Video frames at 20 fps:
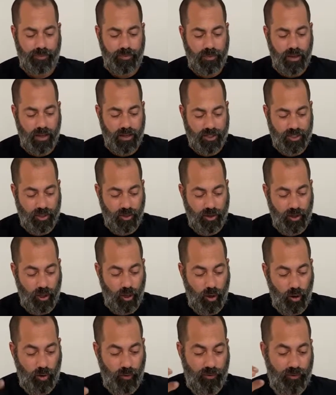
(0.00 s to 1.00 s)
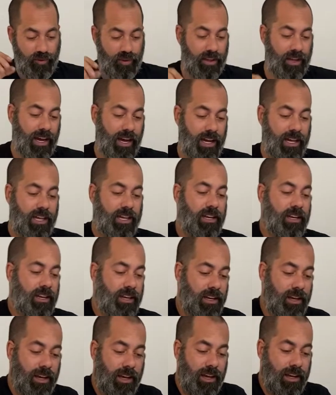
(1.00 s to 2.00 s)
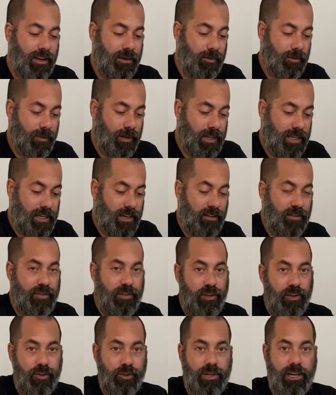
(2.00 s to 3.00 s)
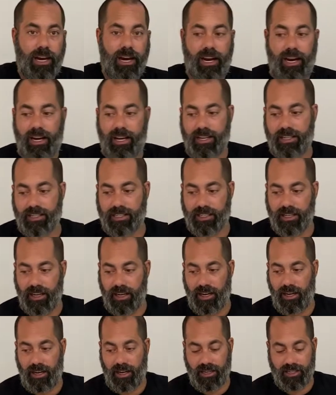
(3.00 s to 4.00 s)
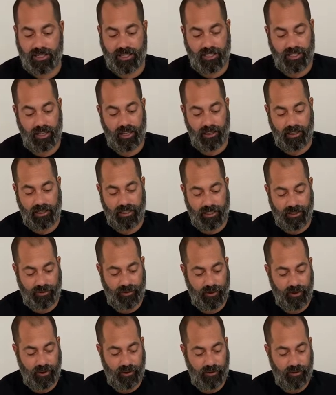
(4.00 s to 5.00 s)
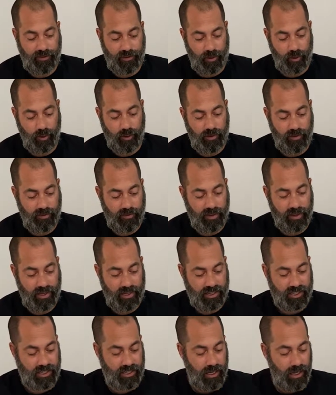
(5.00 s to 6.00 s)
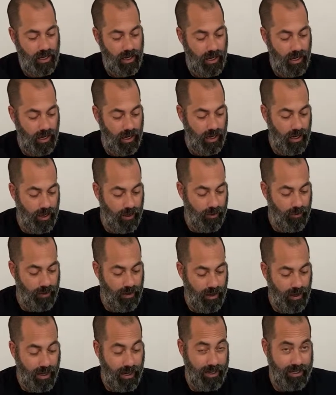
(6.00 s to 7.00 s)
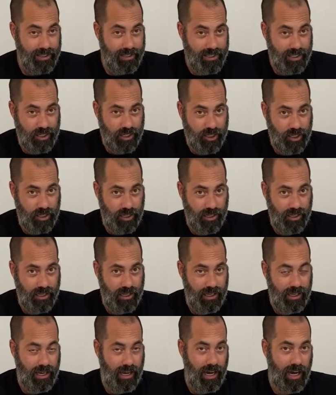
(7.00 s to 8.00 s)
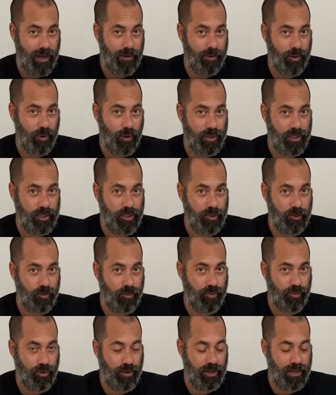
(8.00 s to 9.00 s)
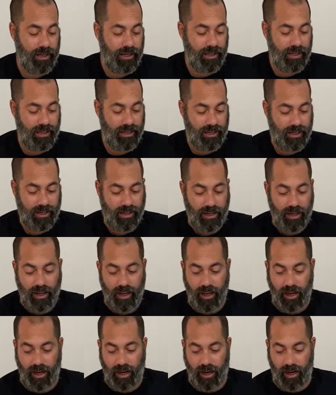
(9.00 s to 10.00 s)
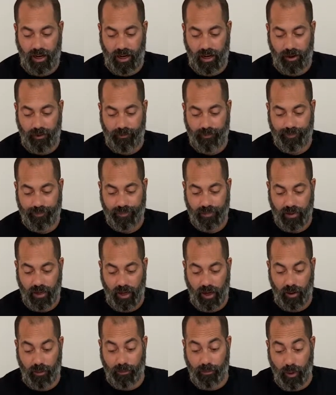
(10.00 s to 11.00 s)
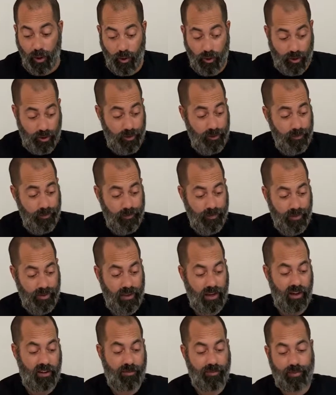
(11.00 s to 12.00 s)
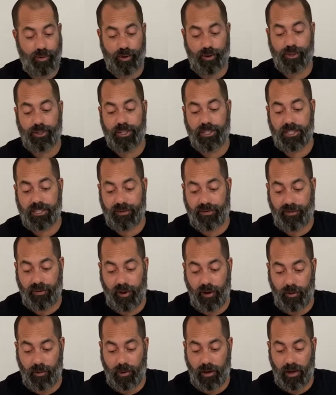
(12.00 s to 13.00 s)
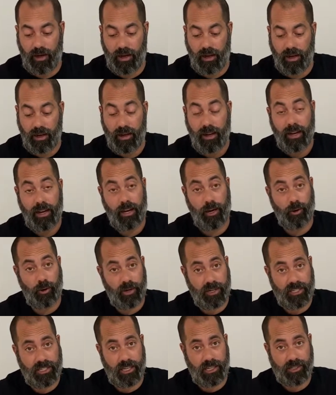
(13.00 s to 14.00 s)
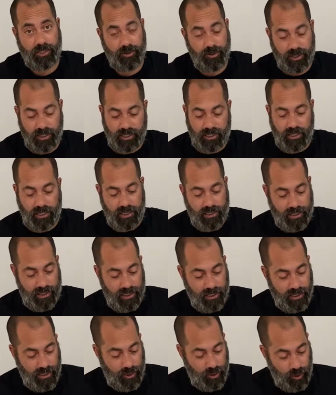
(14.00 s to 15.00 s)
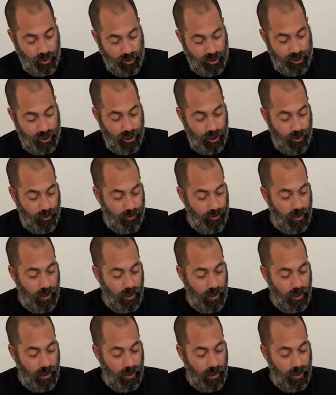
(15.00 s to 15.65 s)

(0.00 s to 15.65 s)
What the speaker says: so that hopefully I can give you guys a slightly different view of this. Additionally, I'm going to bring in a motor that I've purchased from Aero Accessories, Dean DiGiorgio.